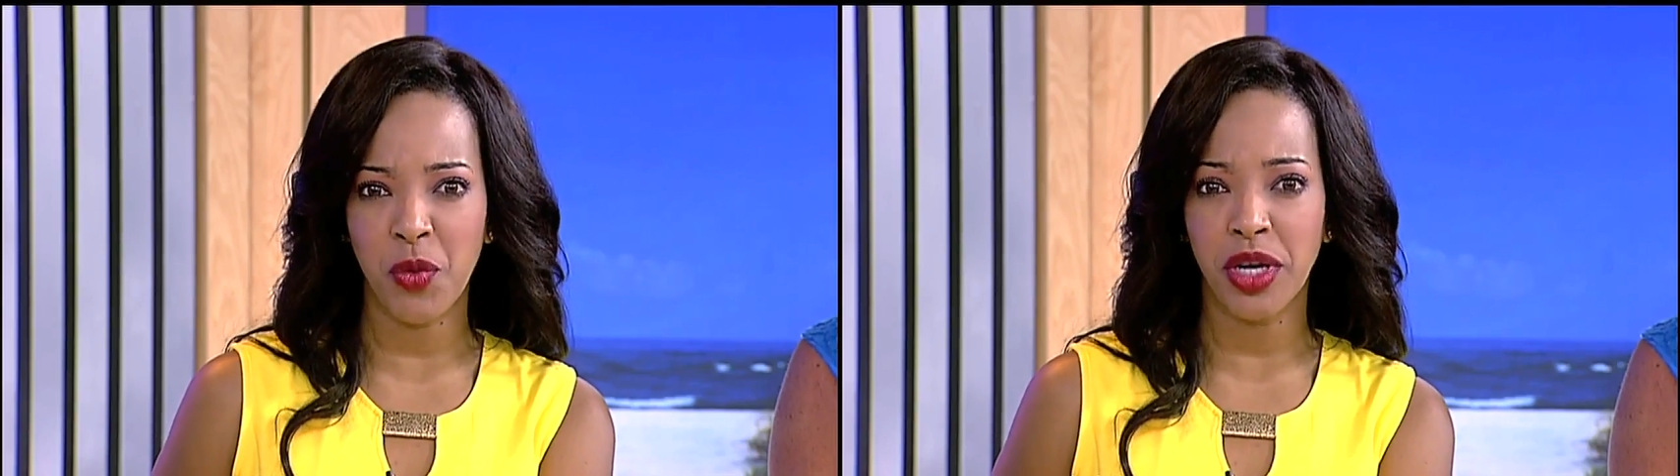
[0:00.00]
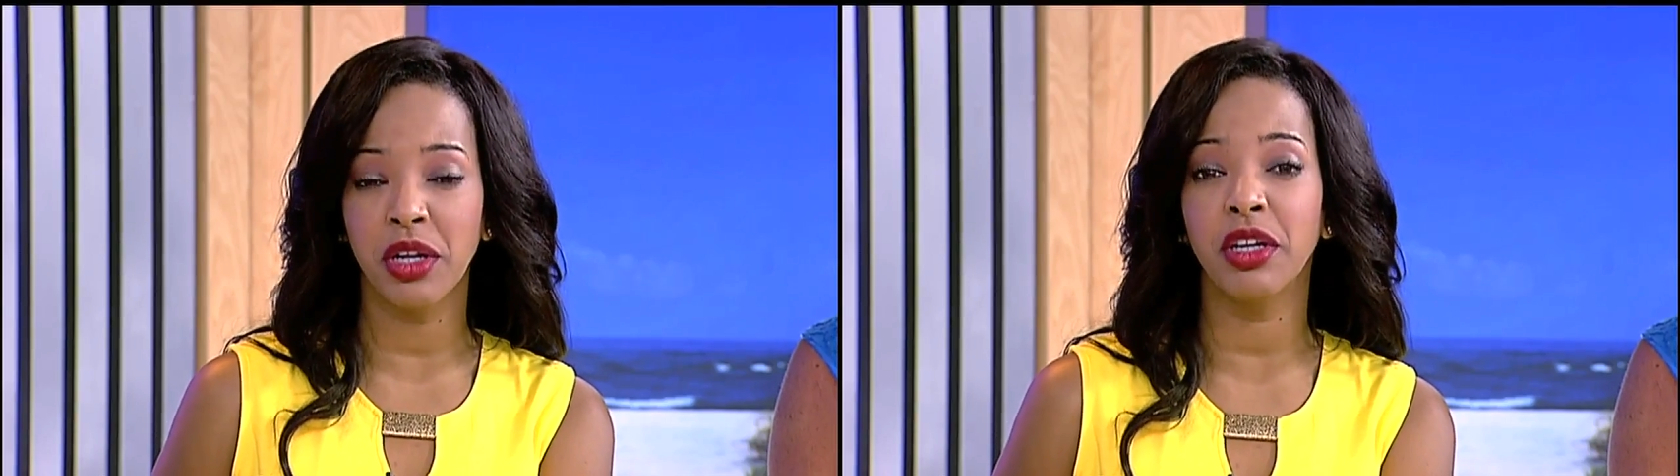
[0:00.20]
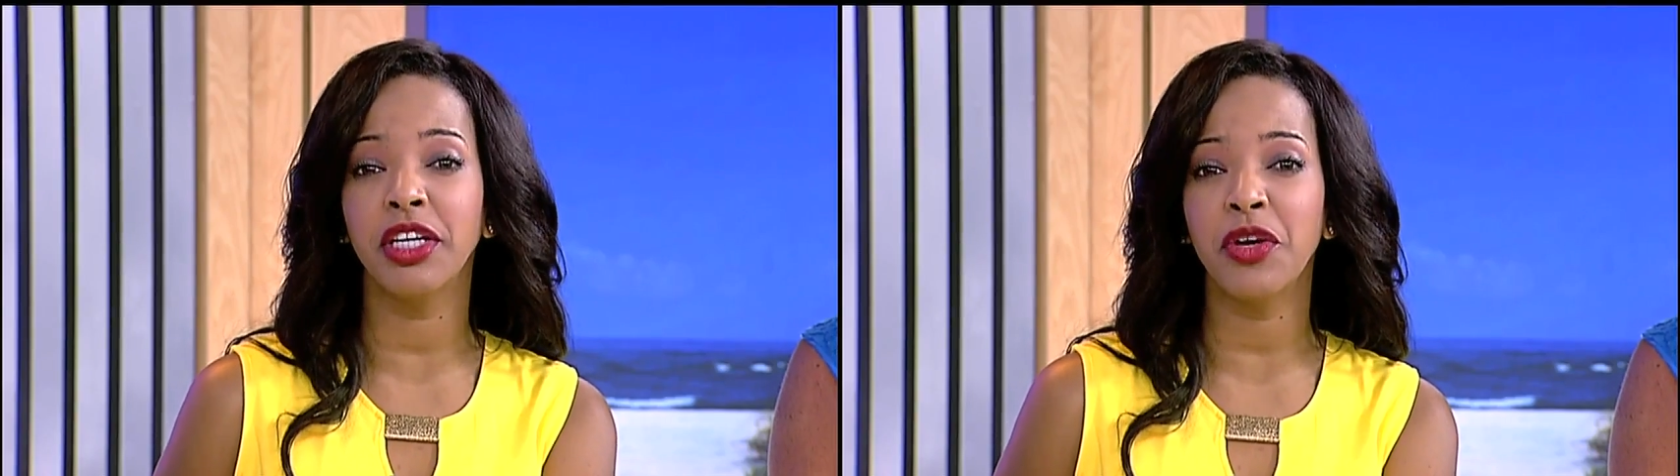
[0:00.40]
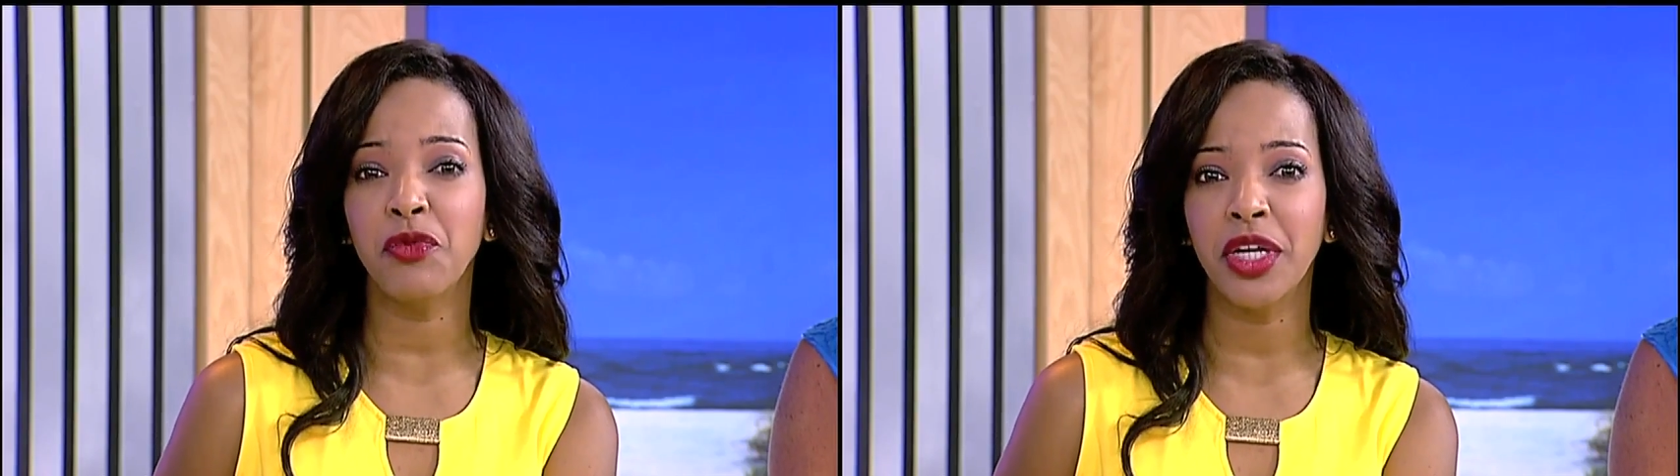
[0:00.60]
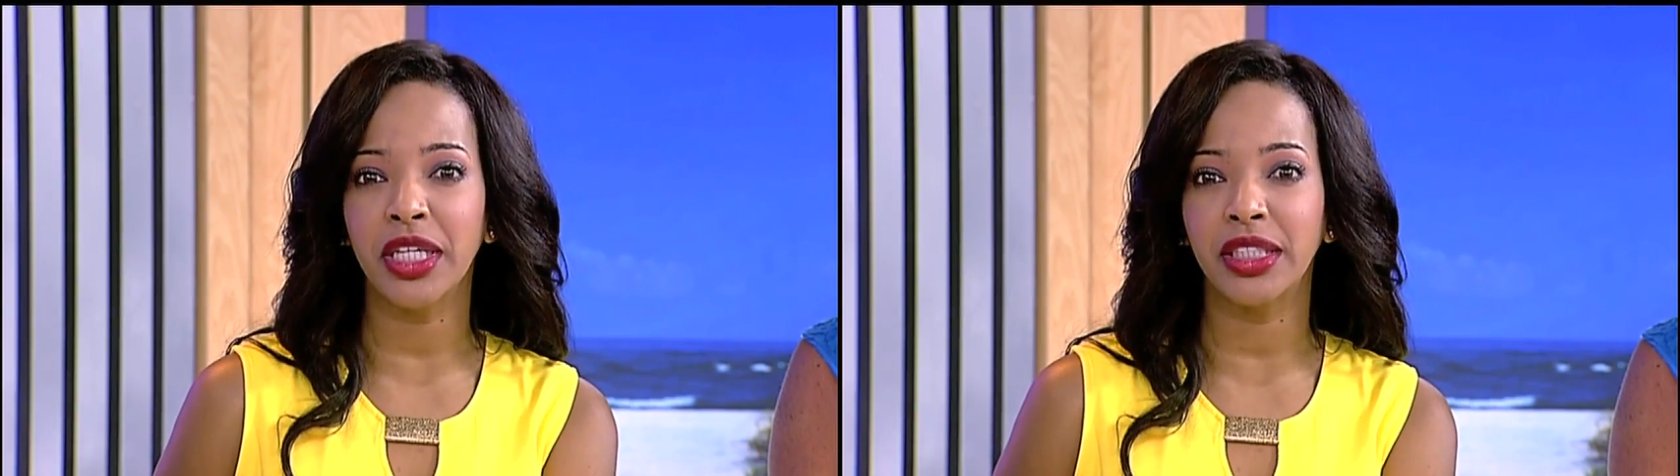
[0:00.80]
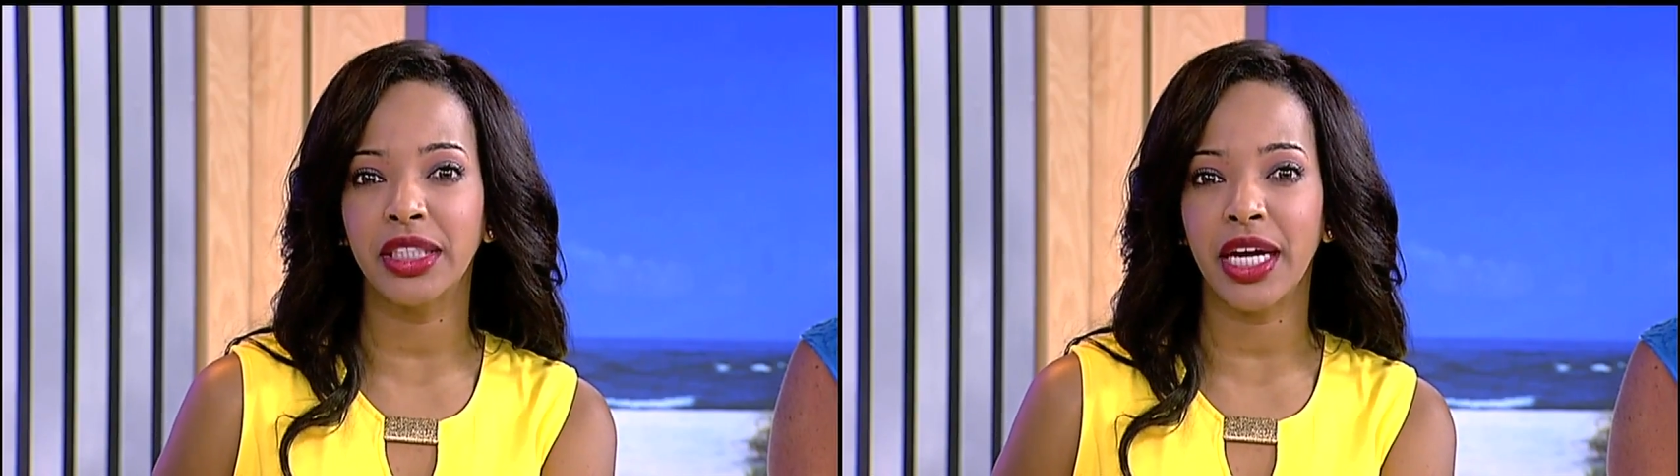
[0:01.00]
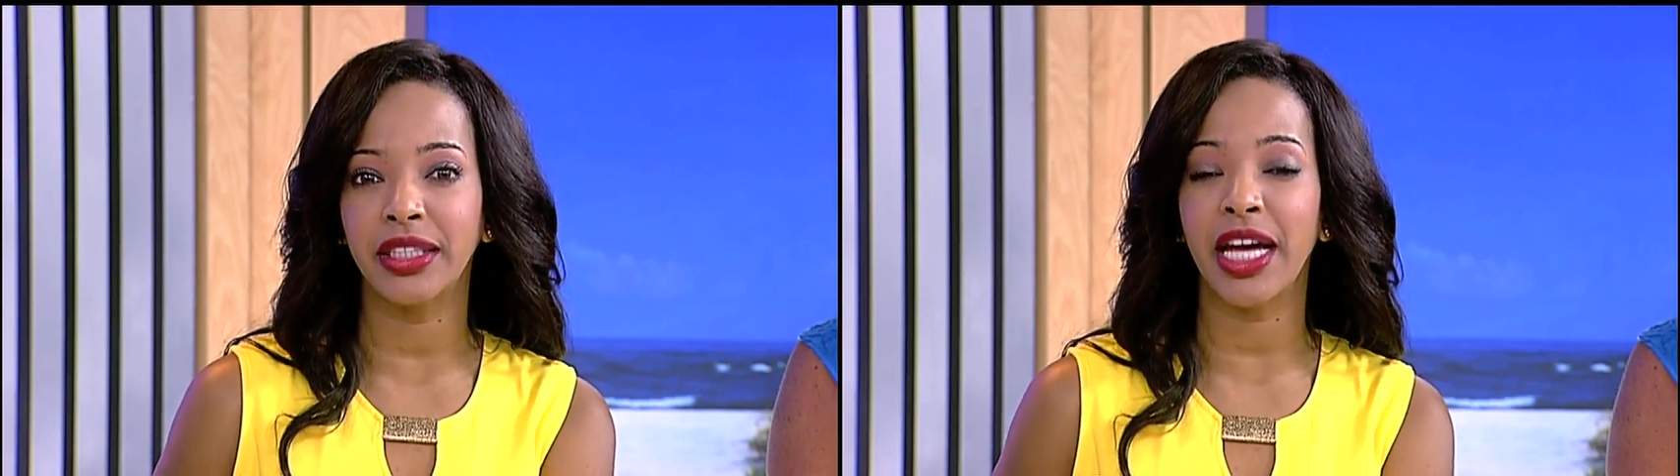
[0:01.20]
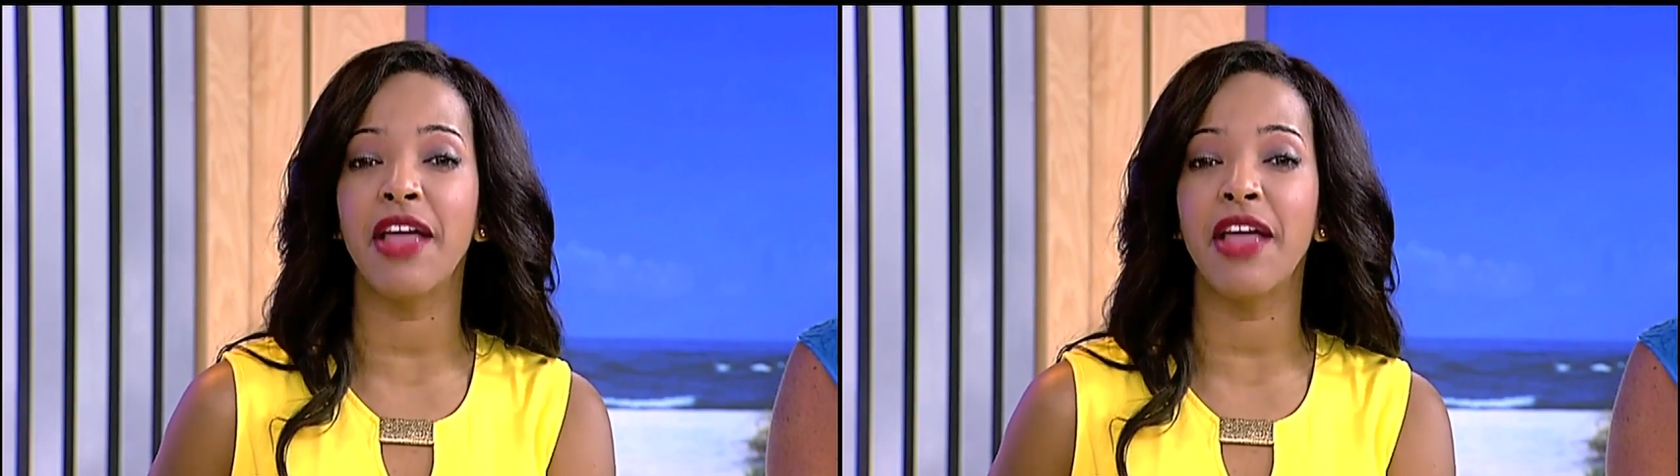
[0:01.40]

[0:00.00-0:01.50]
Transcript: when you look at real estate,